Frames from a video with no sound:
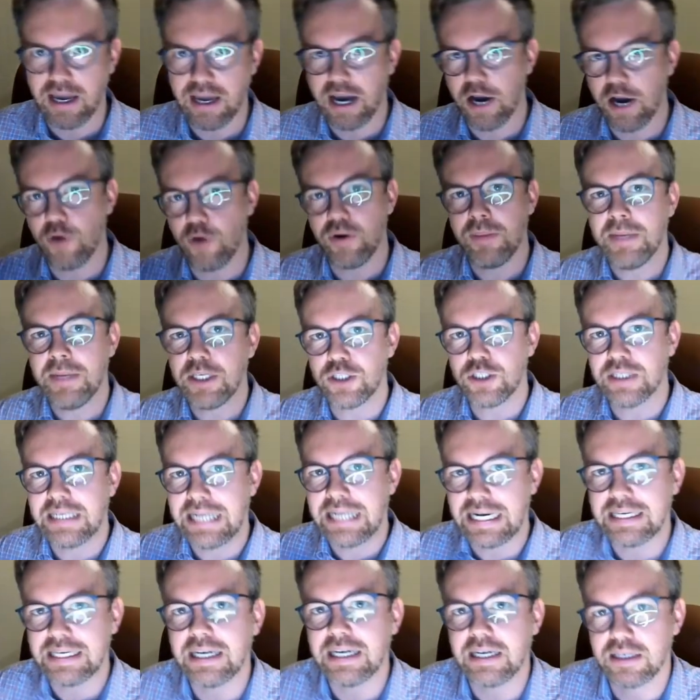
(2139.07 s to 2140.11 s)
I already mentioned in
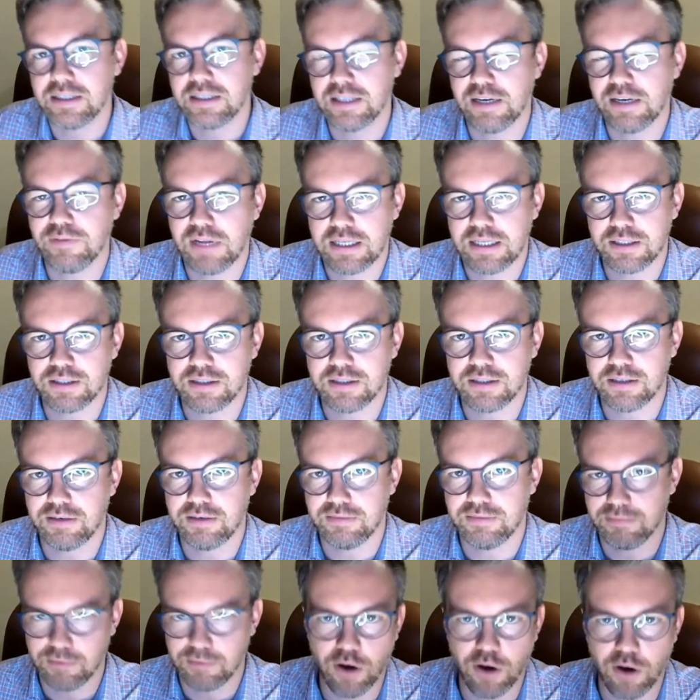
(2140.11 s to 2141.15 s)
NetHack itself that's
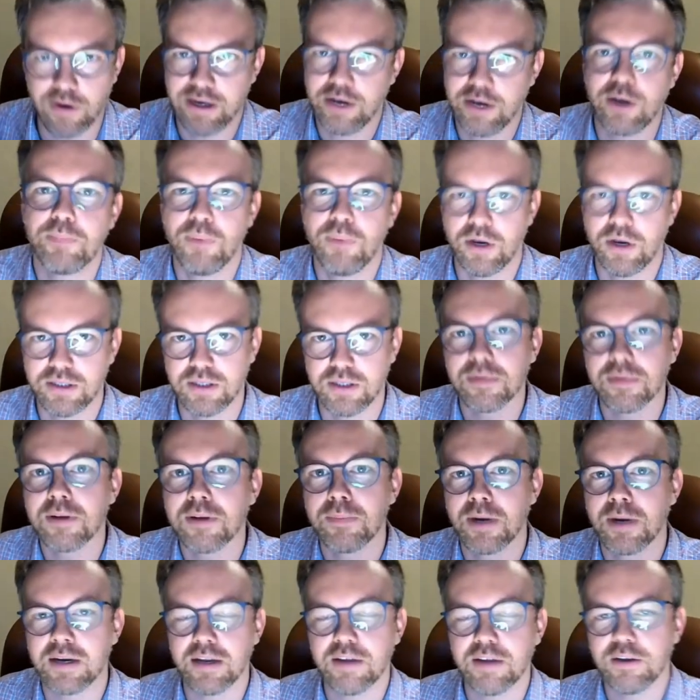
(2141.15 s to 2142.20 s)
already not possible,
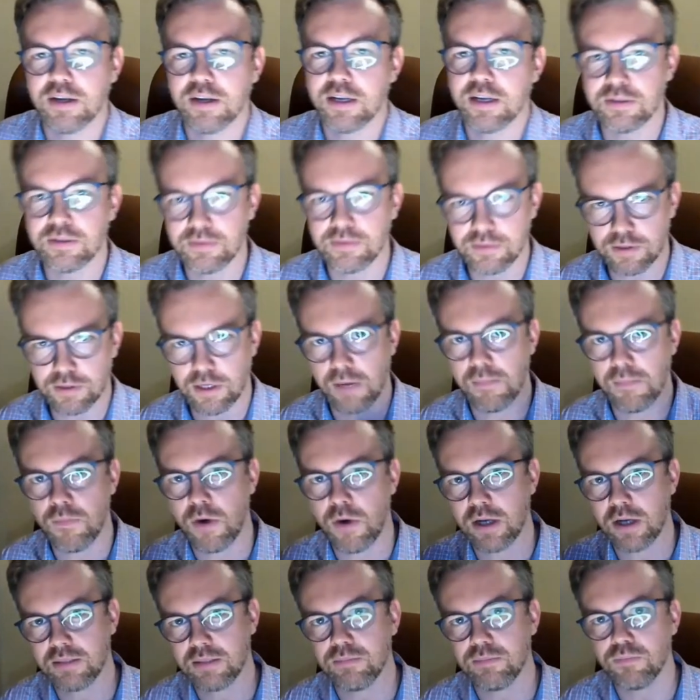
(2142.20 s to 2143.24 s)
but in
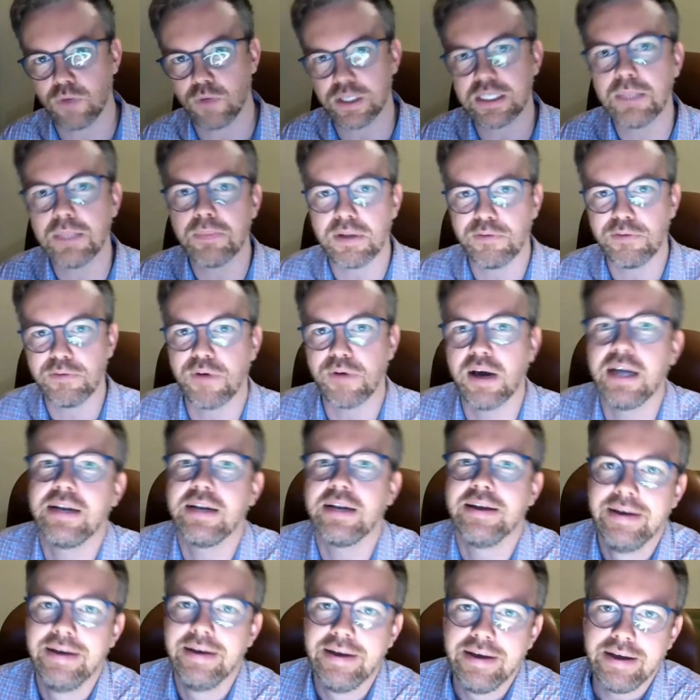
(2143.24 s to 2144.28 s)
somewhat more simplified
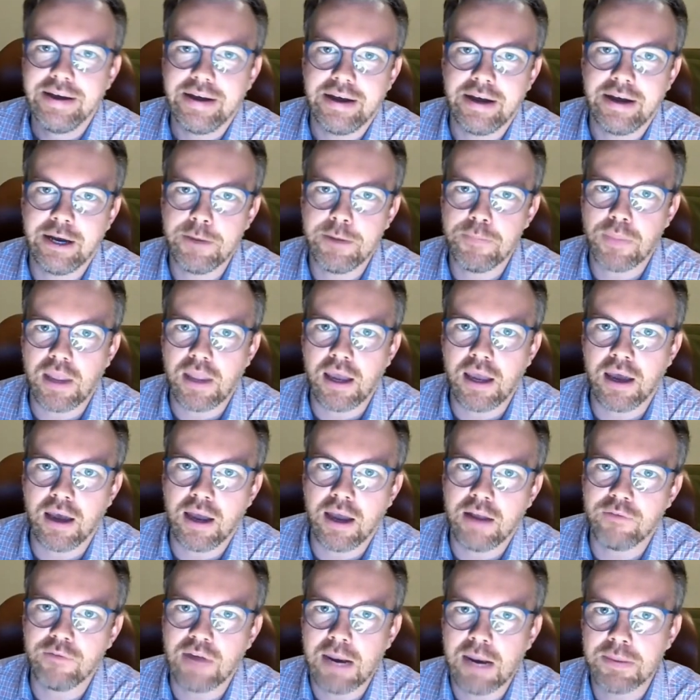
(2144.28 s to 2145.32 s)
um, uh,
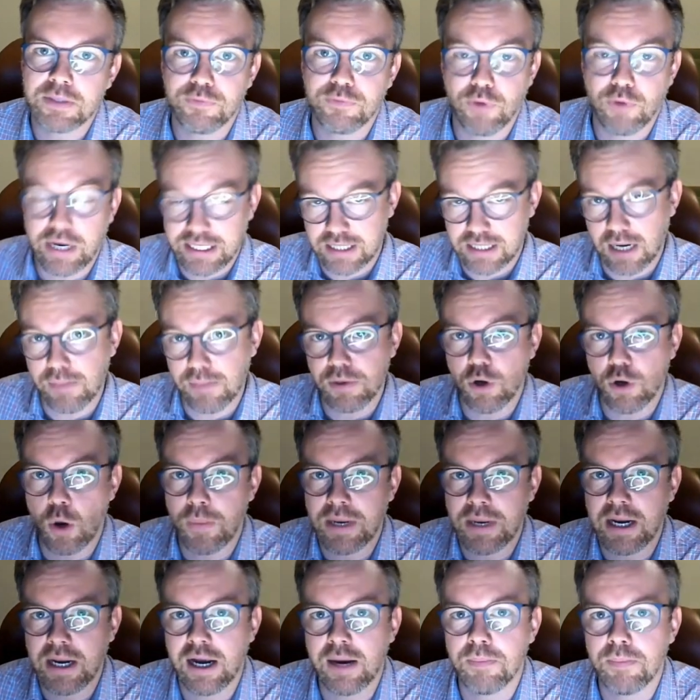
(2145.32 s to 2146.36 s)
environments. For example,
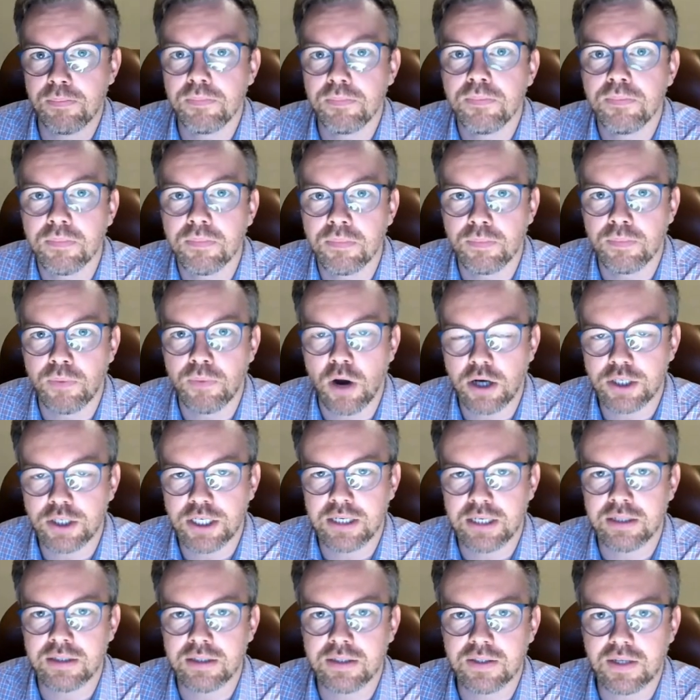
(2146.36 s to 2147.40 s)
OpenAI
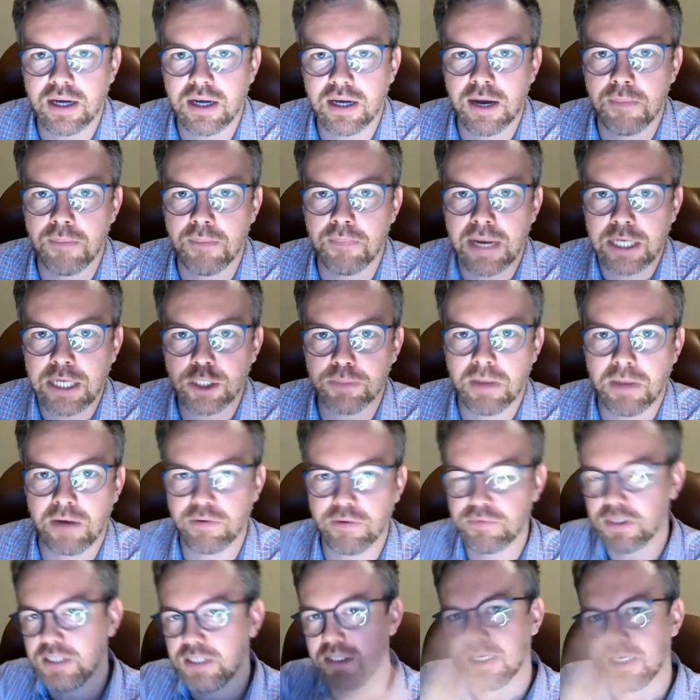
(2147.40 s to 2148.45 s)
ProcGen's um, benchmark
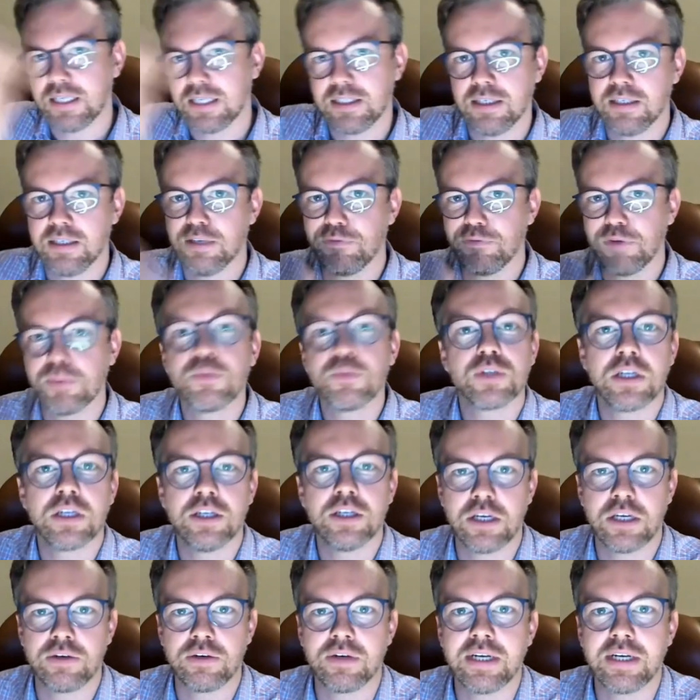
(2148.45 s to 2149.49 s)
with these 16 different procedurally
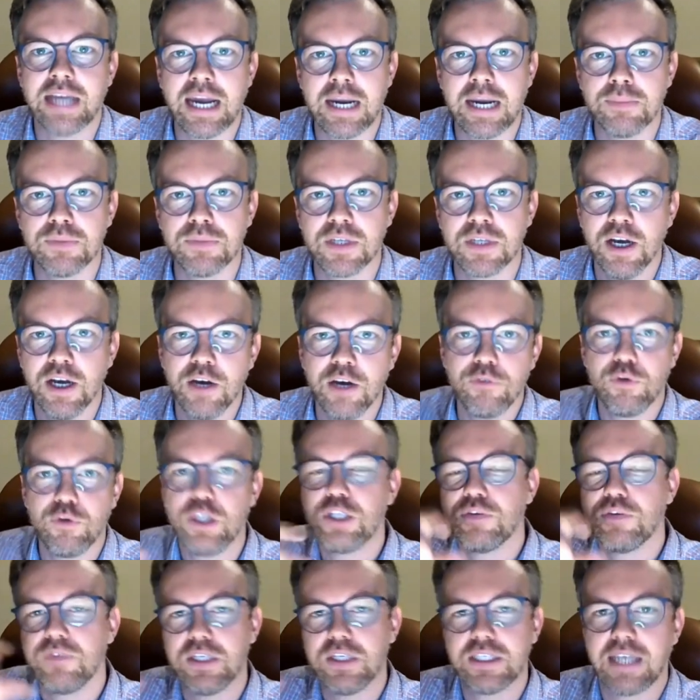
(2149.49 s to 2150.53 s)
generated games. For each
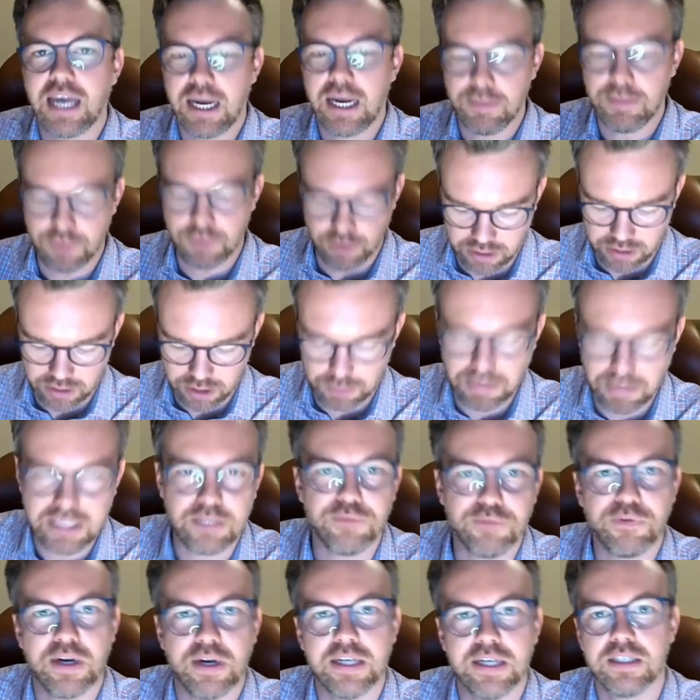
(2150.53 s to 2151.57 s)
of these games, you can
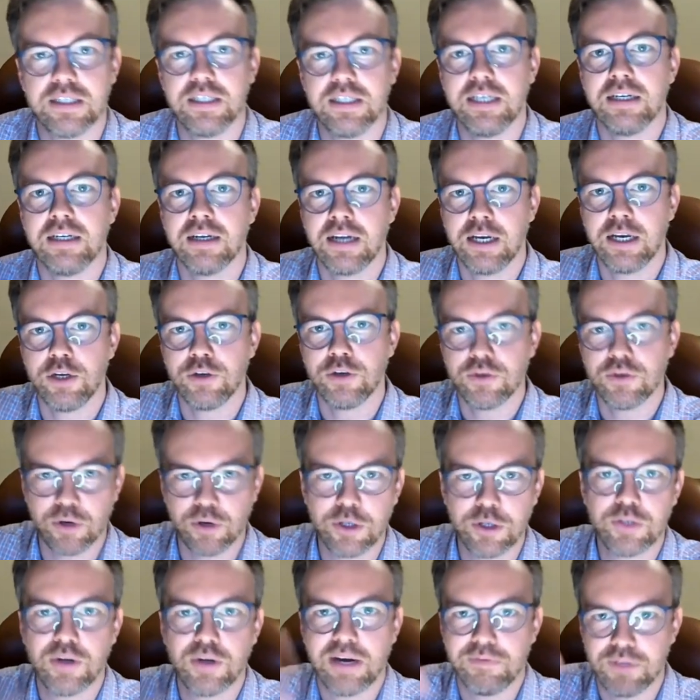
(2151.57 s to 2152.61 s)
specify a seed, and then you're
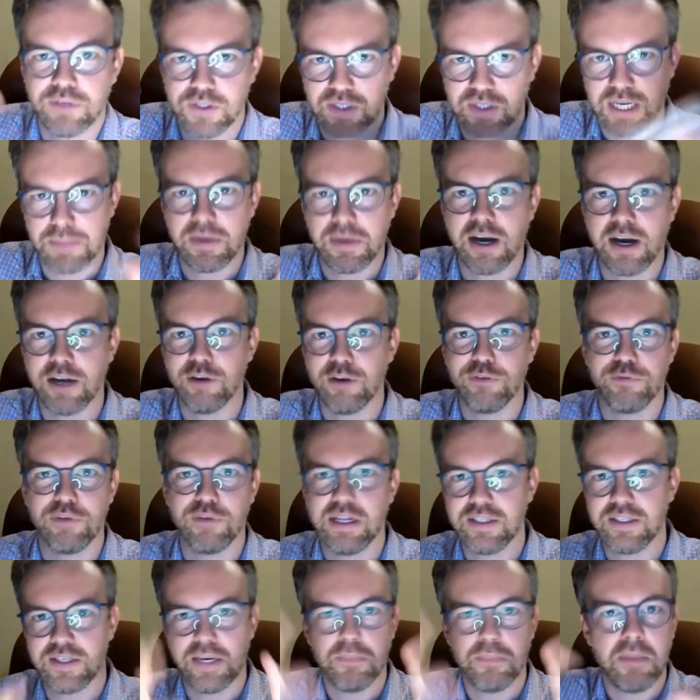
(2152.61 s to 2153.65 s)
going to have the same kind of,
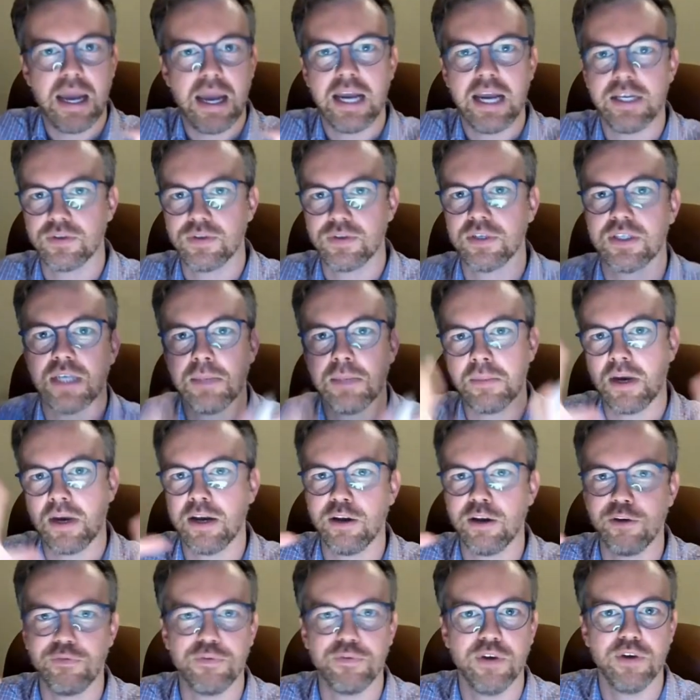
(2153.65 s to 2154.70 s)
let's say, maze or the same
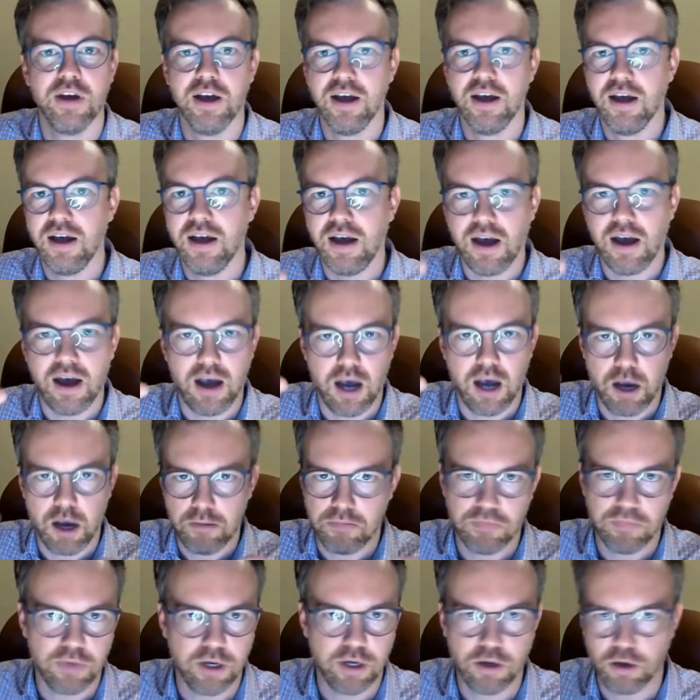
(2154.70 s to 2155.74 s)
kind of,
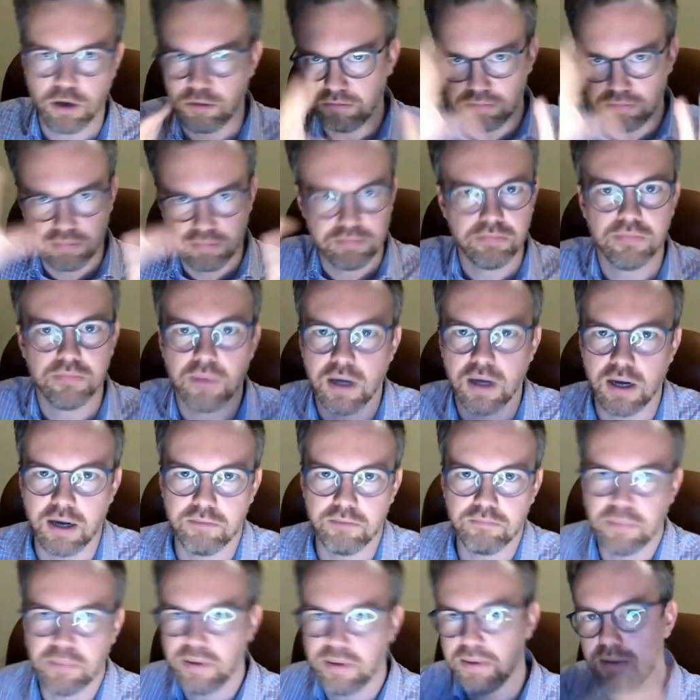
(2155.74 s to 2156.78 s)
um, you know,
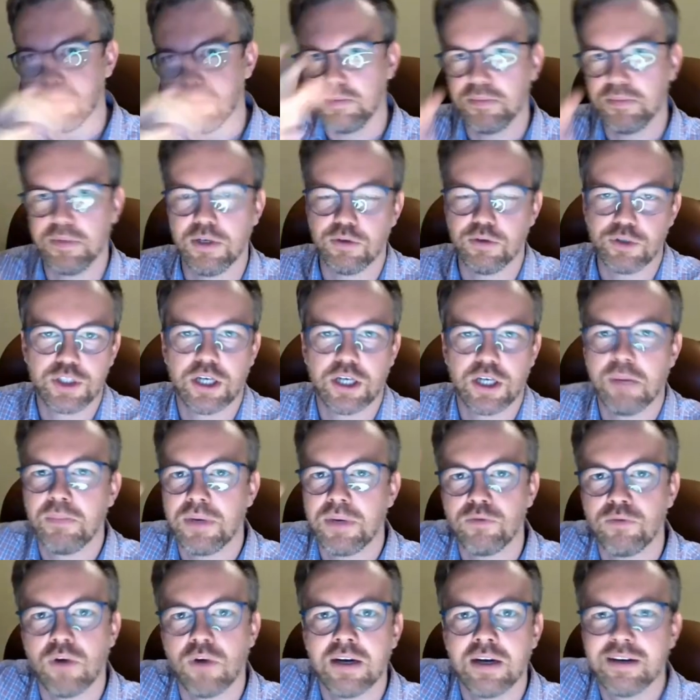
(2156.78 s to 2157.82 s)
um, you know, jump
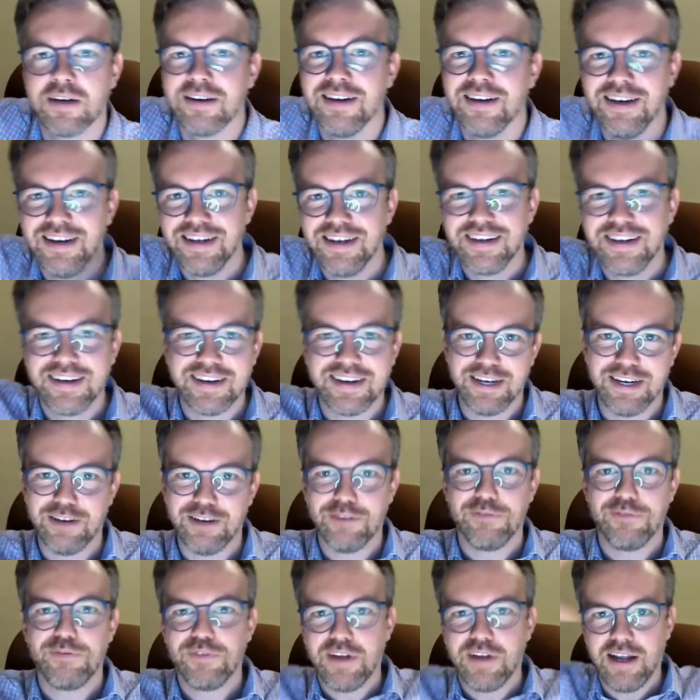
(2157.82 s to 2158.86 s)
and run kind
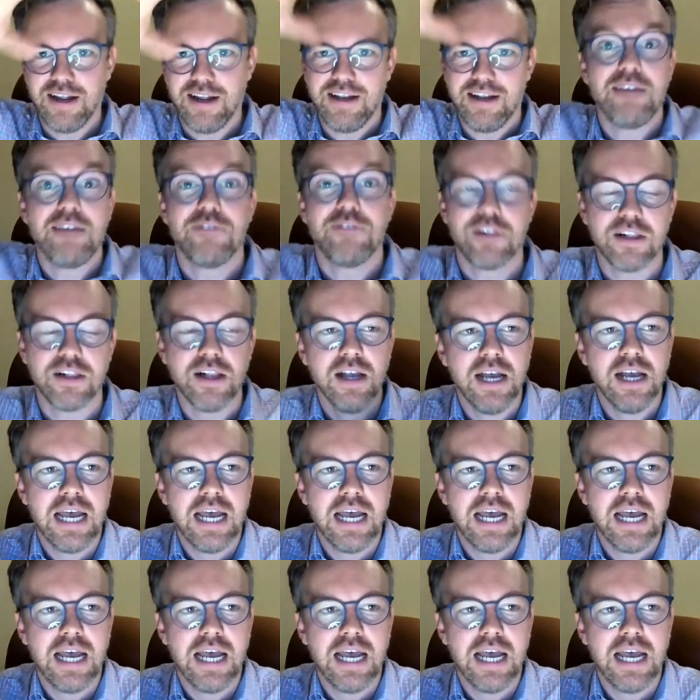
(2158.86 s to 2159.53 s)
of uh, level.